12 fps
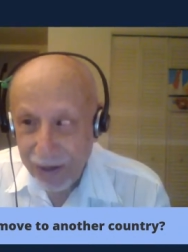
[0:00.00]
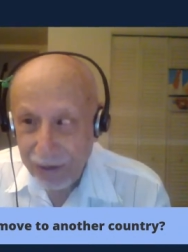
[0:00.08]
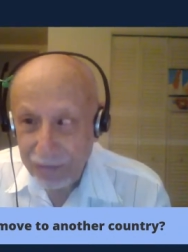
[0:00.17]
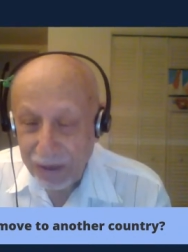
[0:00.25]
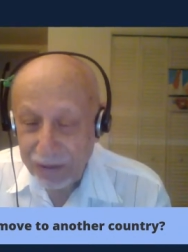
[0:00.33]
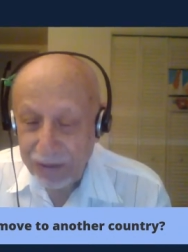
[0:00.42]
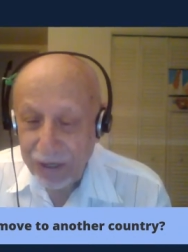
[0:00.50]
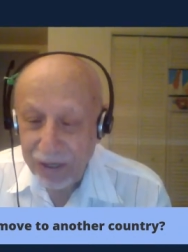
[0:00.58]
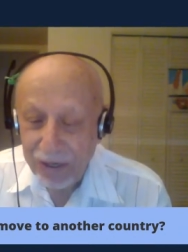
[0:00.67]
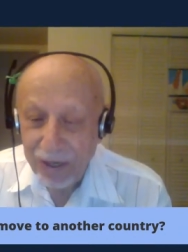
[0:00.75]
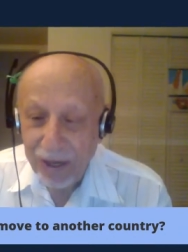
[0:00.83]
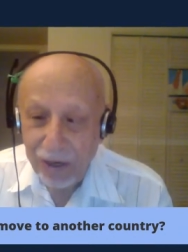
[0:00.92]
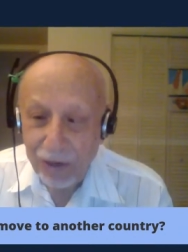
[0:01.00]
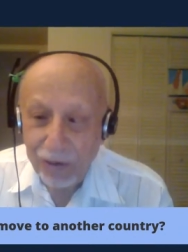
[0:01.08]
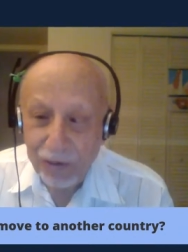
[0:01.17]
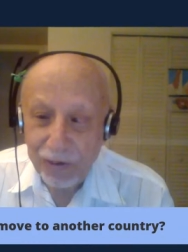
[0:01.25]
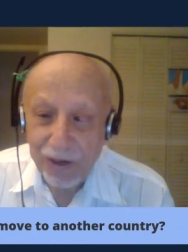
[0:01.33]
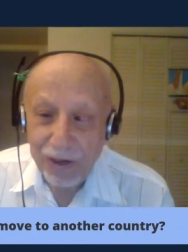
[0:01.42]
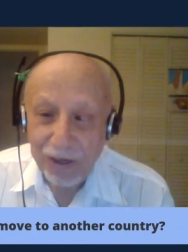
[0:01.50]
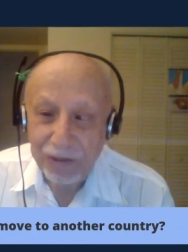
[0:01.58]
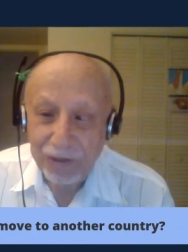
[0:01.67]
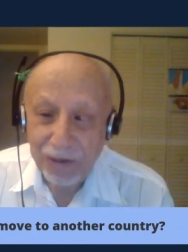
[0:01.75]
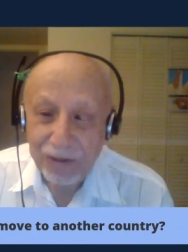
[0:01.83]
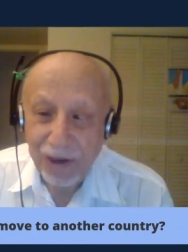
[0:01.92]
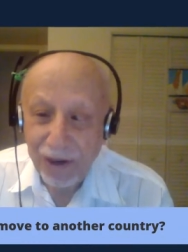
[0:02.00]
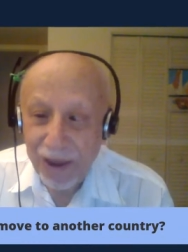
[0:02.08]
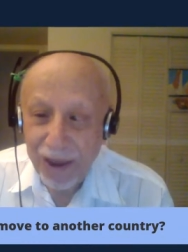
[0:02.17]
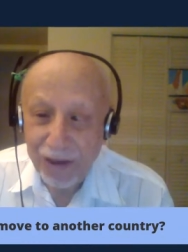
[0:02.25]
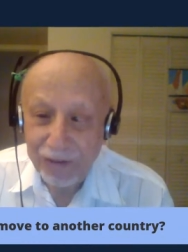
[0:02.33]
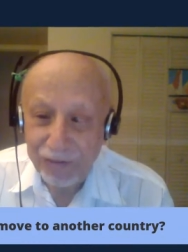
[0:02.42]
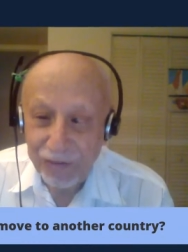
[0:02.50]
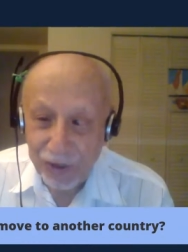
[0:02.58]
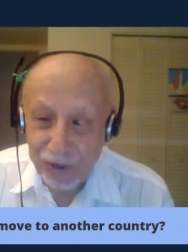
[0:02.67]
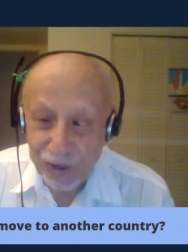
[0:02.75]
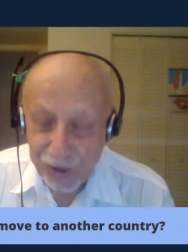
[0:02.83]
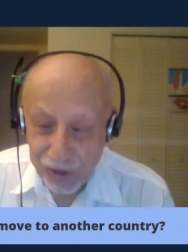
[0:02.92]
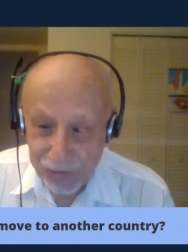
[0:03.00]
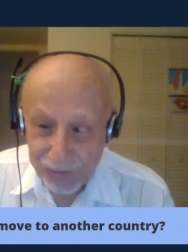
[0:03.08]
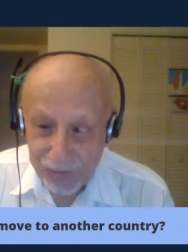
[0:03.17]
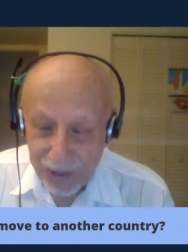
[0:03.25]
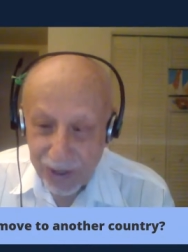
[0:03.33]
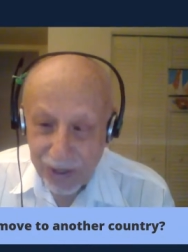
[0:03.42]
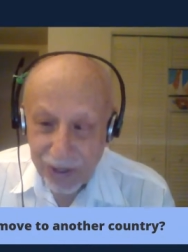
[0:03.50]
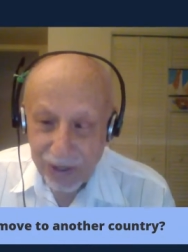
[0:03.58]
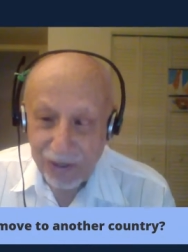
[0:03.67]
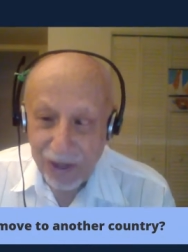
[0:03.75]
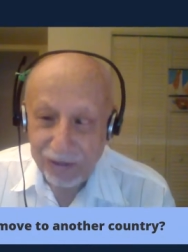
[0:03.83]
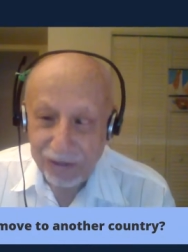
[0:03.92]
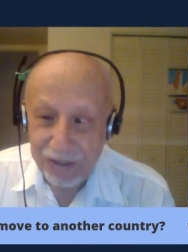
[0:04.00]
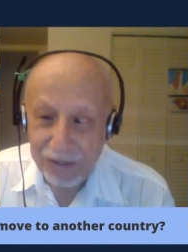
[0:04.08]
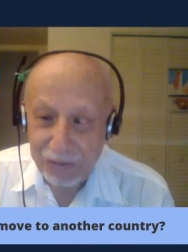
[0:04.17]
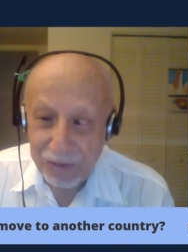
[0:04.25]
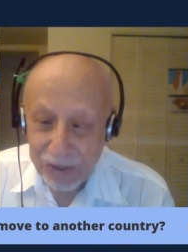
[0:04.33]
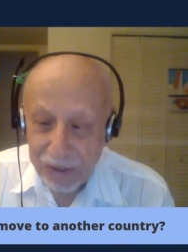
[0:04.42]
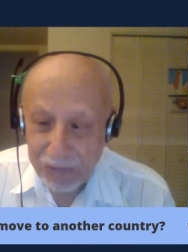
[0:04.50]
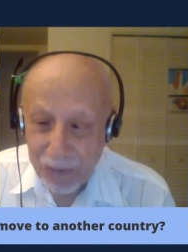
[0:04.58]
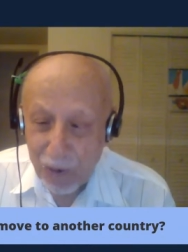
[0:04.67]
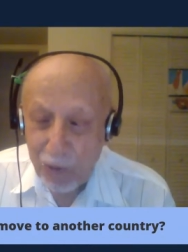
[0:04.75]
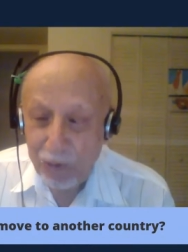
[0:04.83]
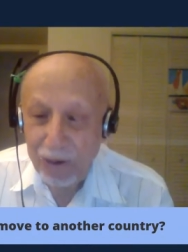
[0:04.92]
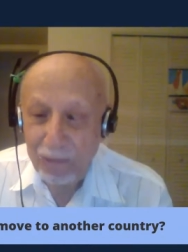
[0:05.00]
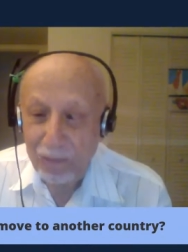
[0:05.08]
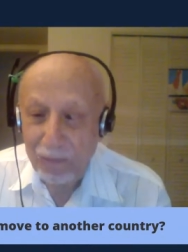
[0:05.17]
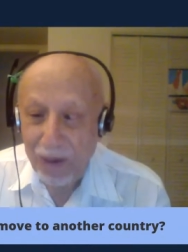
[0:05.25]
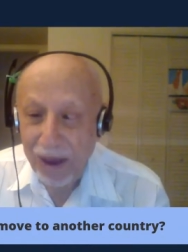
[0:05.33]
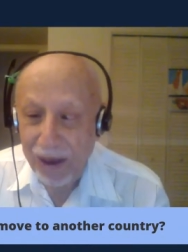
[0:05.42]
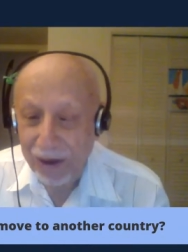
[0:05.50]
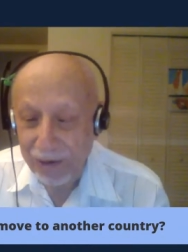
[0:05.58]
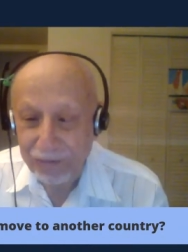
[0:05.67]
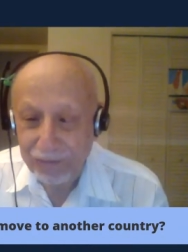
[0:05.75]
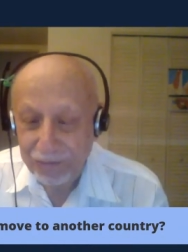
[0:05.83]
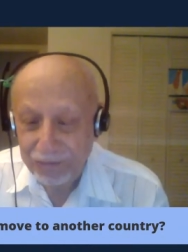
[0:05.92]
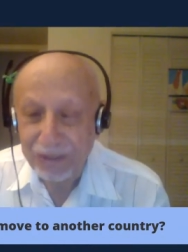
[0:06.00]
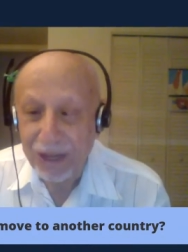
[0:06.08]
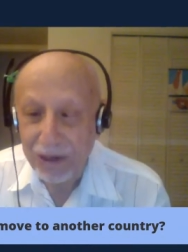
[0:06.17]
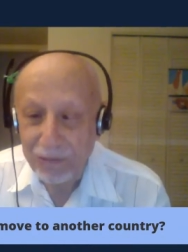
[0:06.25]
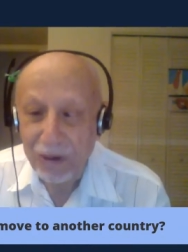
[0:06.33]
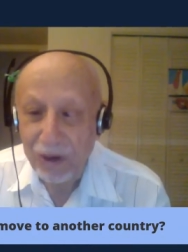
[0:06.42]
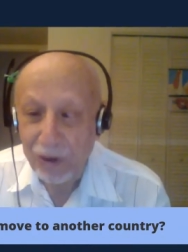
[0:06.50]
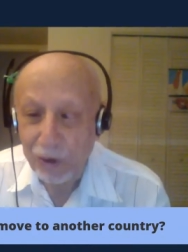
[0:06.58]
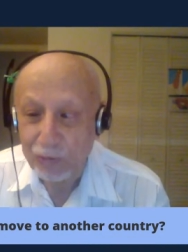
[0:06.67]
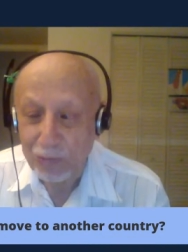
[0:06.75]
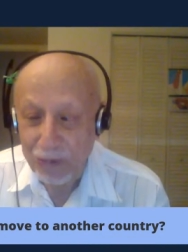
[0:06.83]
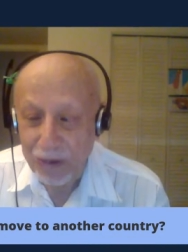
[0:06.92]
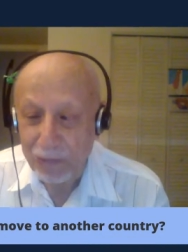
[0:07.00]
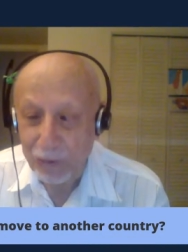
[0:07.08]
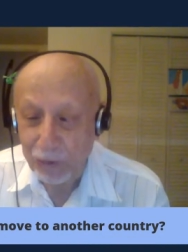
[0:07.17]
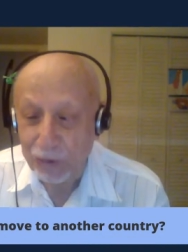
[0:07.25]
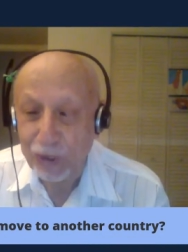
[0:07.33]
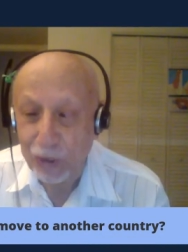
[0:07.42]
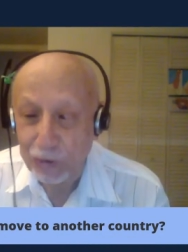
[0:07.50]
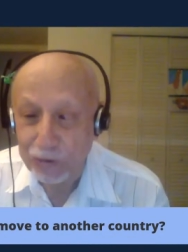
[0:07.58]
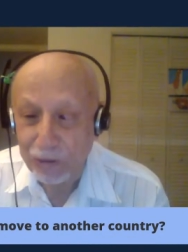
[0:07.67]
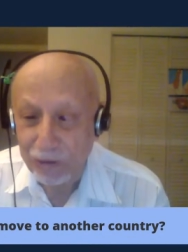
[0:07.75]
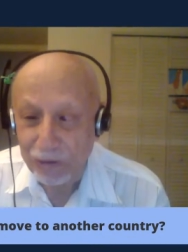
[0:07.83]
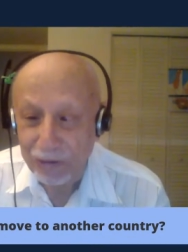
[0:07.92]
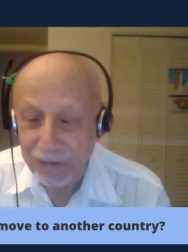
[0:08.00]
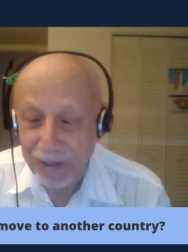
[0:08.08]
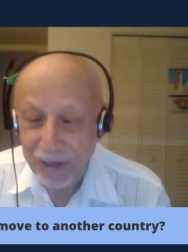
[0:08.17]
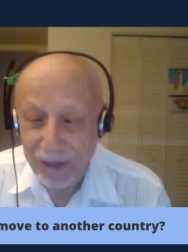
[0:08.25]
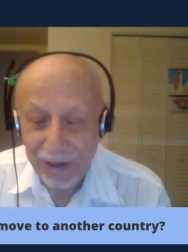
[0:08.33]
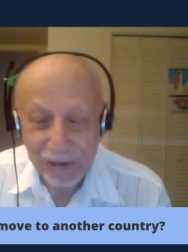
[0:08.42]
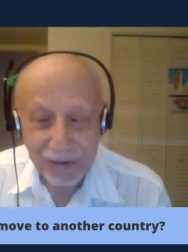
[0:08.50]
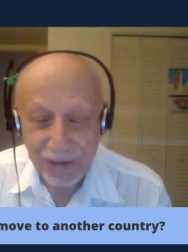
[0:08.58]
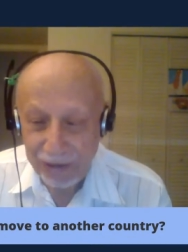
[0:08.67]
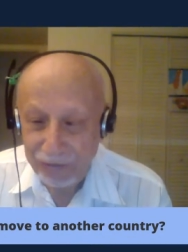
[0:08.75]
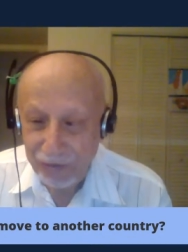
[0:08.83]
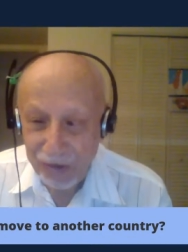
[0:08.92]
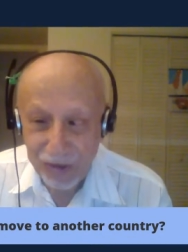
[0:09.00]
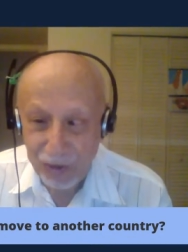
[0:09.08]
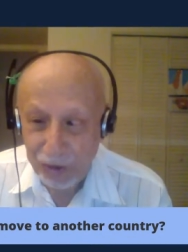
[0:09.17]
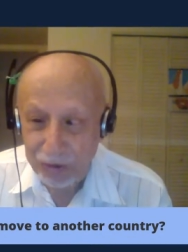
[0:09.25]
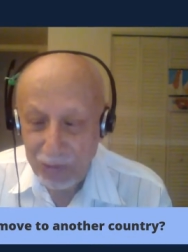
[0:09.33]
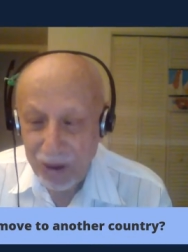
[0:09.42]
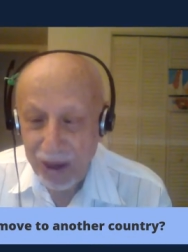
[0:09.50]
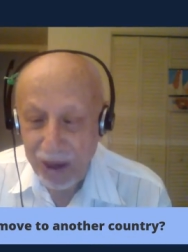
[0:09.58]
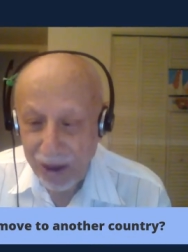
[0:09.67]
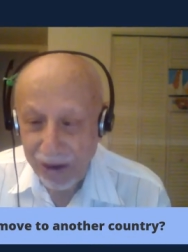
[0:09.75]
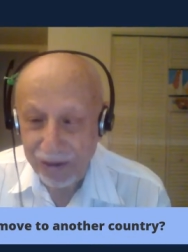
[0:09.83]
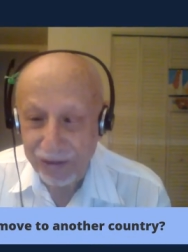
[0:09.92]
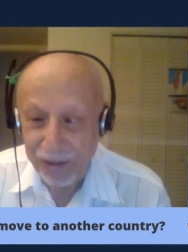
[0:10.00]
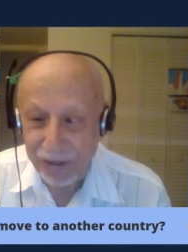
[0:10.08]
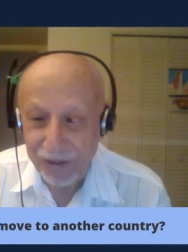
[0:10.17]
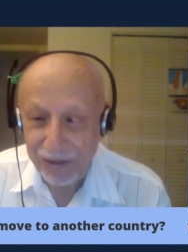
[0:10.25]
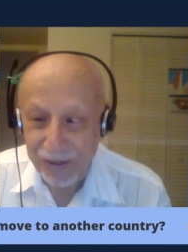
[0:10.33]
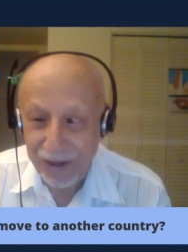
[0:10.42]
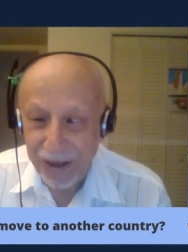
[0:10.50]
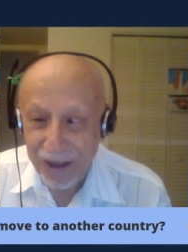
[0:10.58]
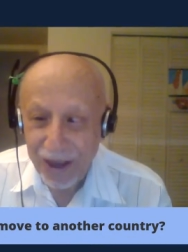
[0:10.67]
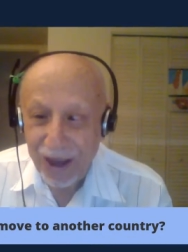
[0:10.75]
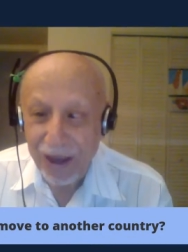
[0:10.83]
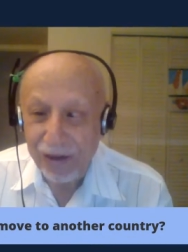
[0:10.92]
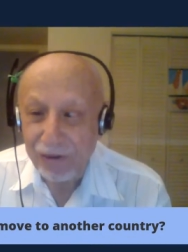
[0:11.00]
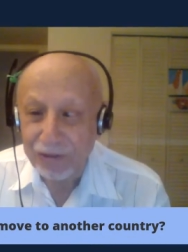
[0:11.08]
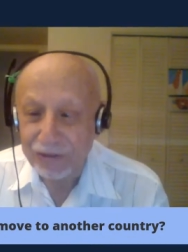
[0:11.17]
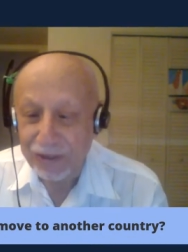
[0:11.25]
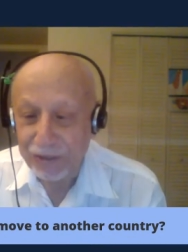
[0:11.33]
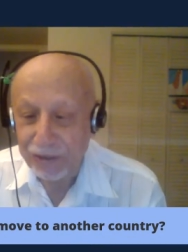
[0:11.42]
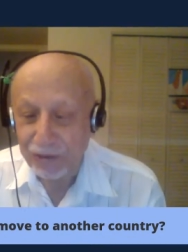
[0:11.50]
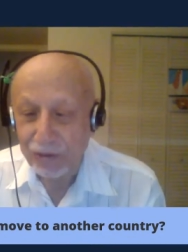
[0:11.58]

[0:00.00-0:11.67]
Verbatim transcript: but learning another language that is spoken by 10 million people total, that was not my idea. I wanted to